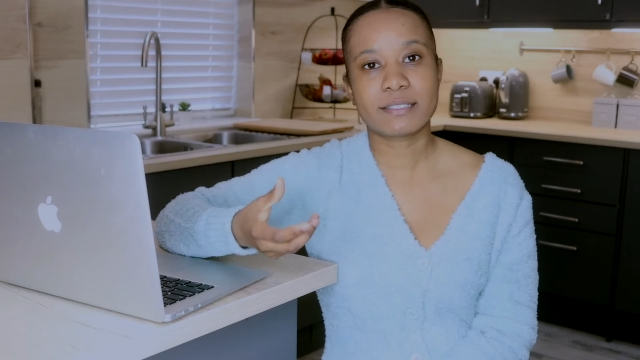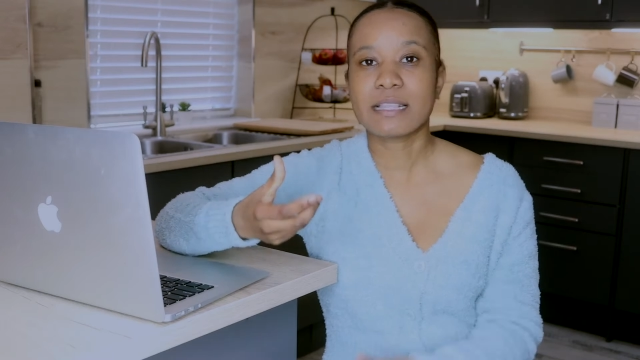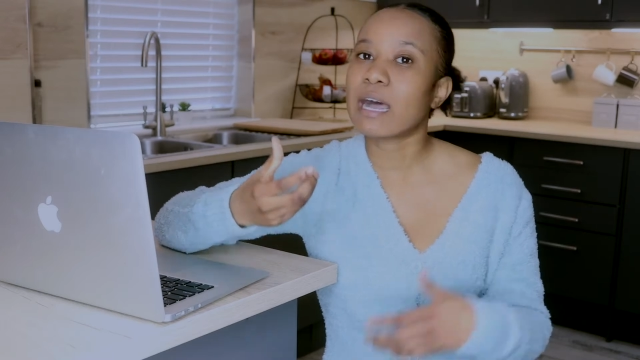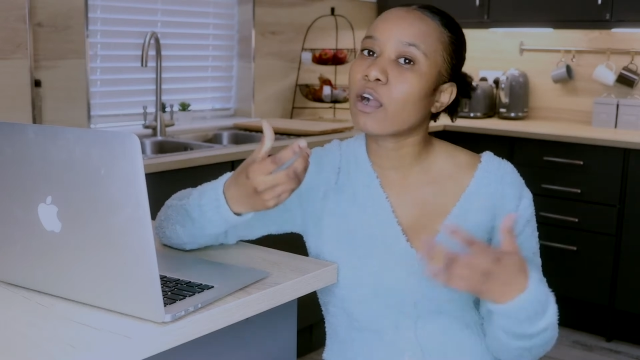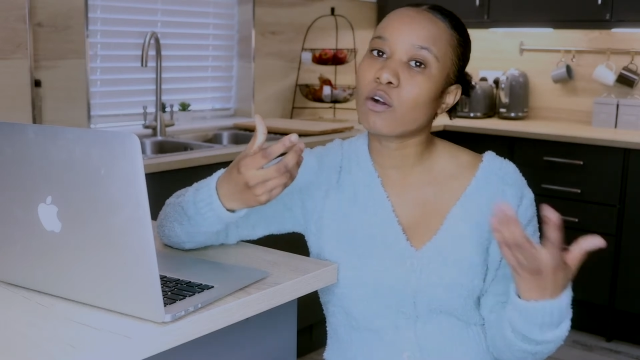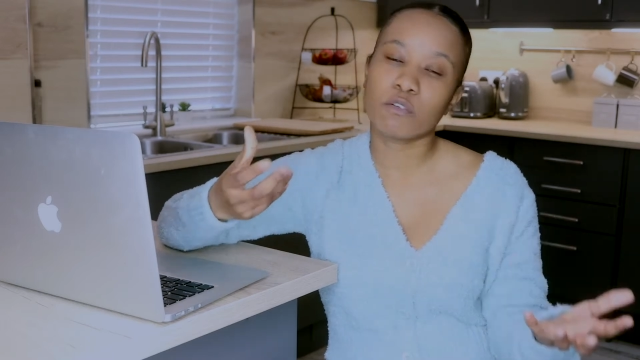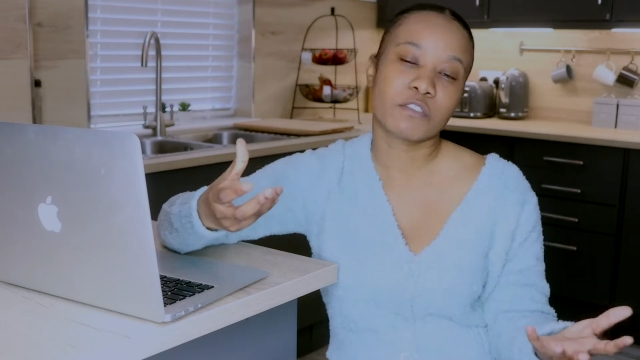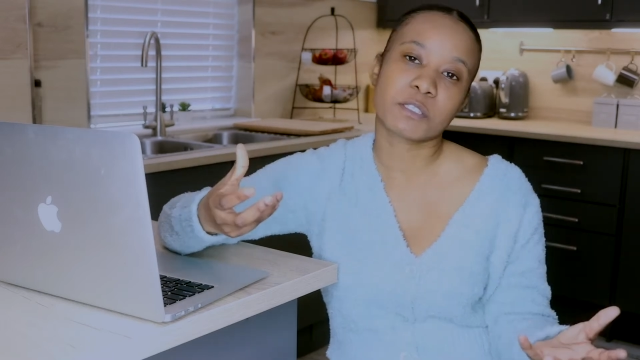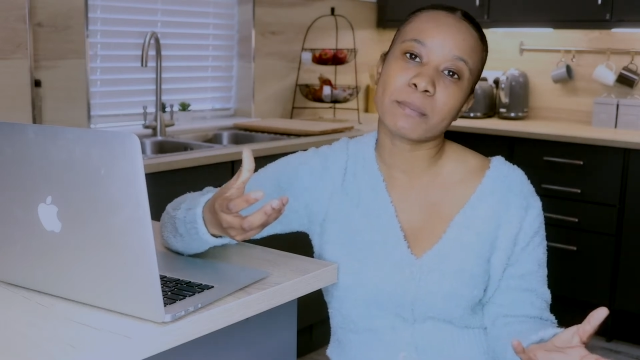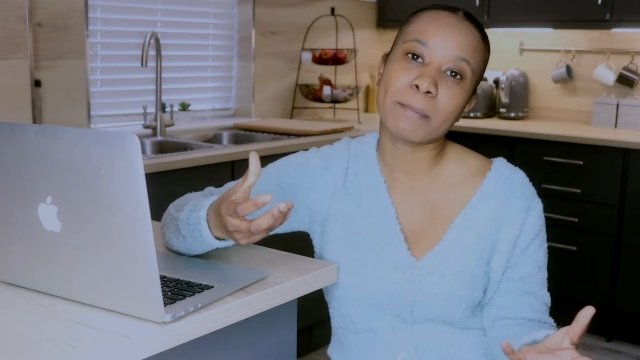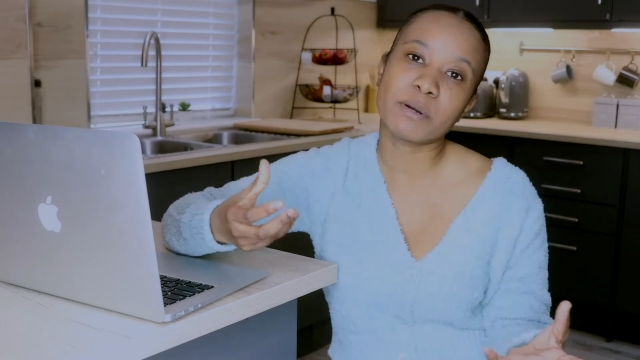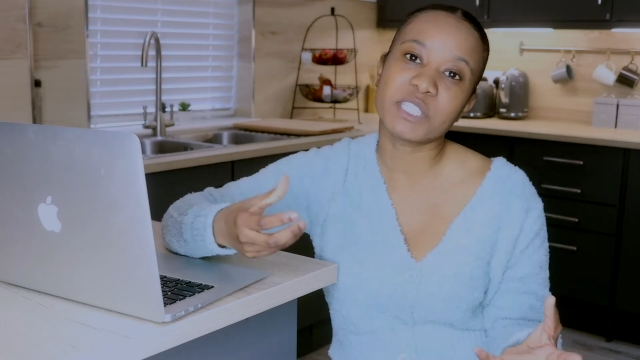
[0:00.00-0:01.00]
that covers
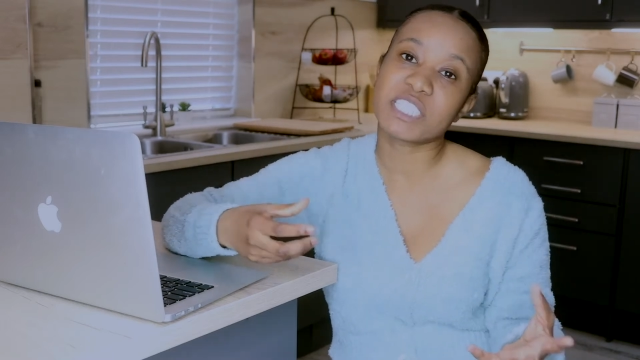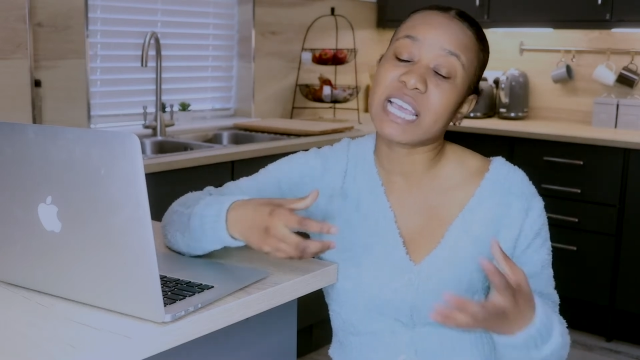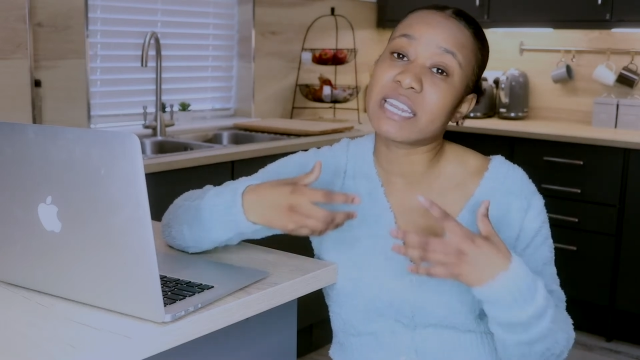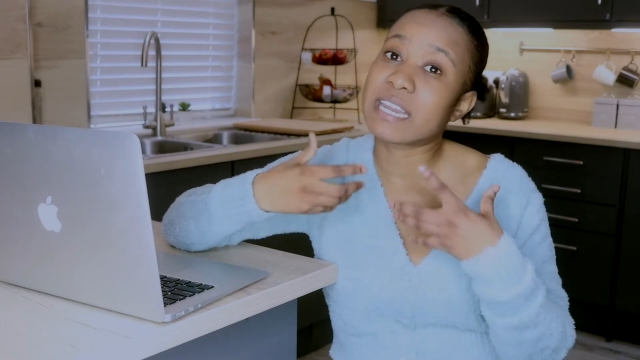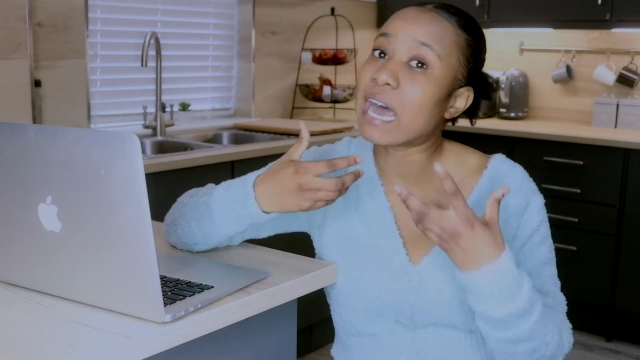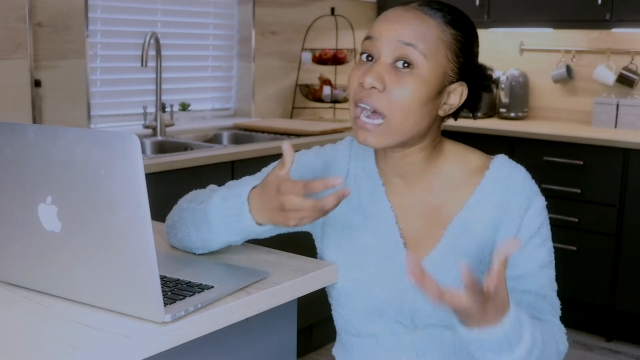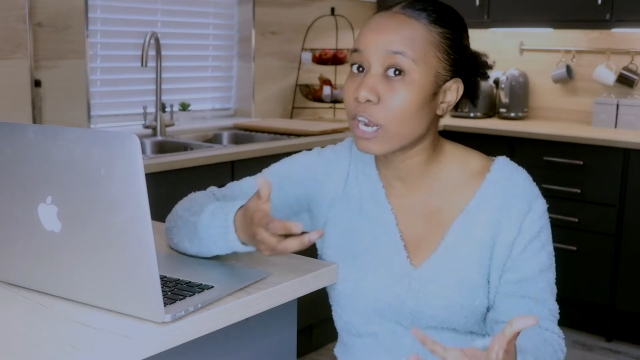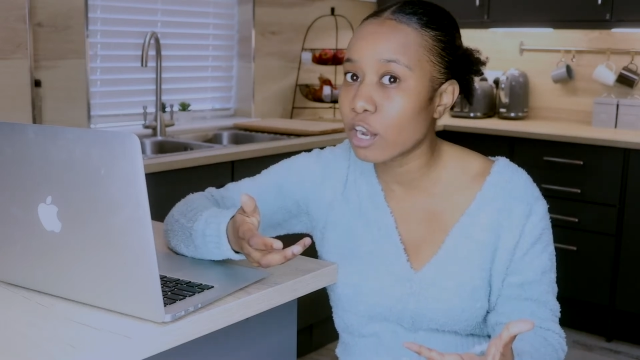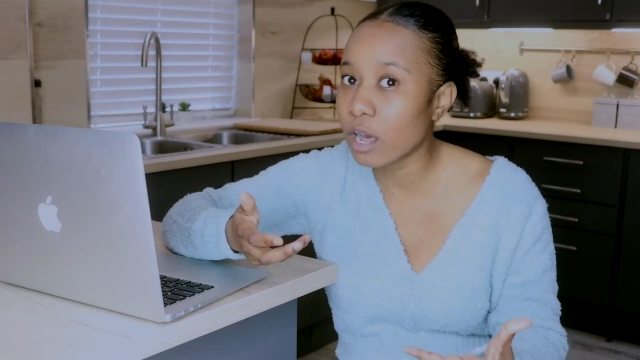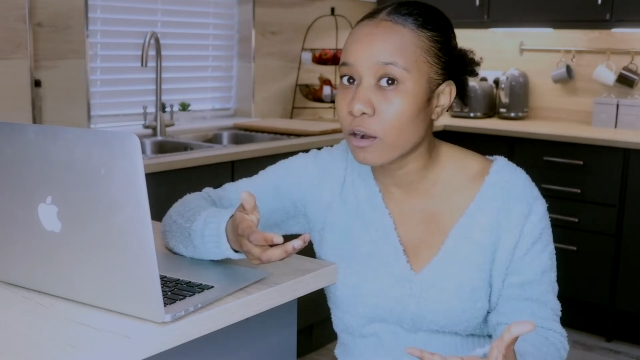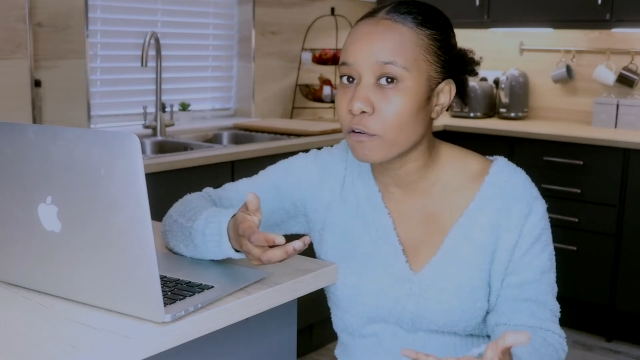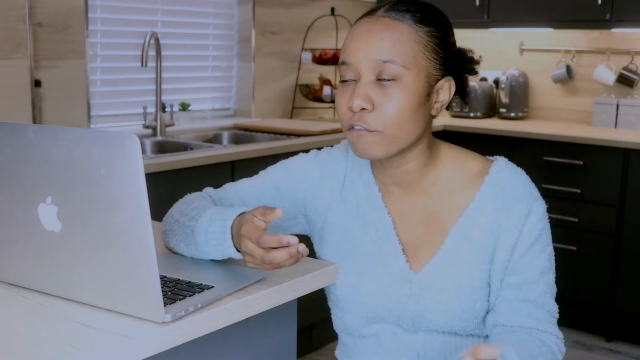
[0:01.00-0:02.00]
my body and that I
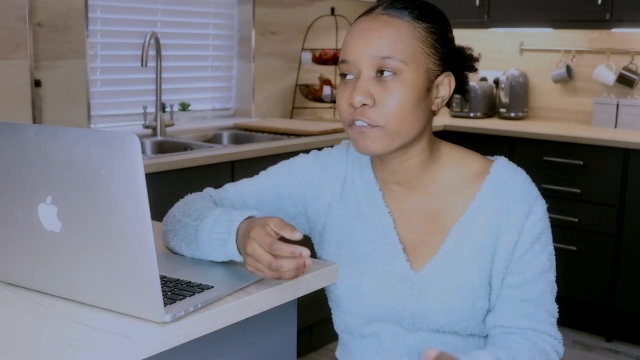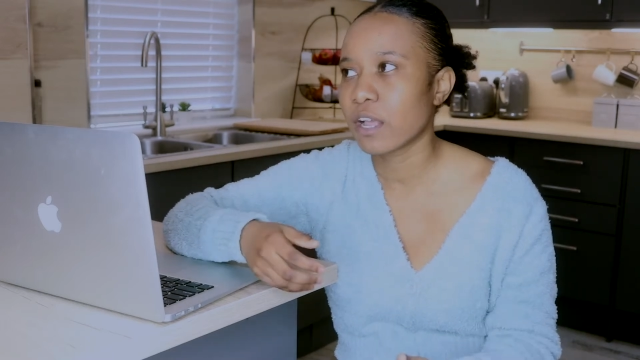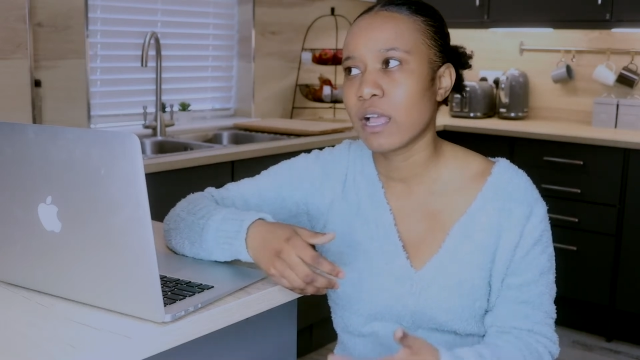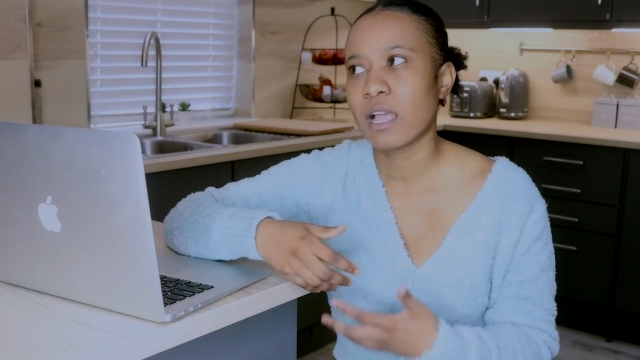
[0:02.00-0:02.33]
love.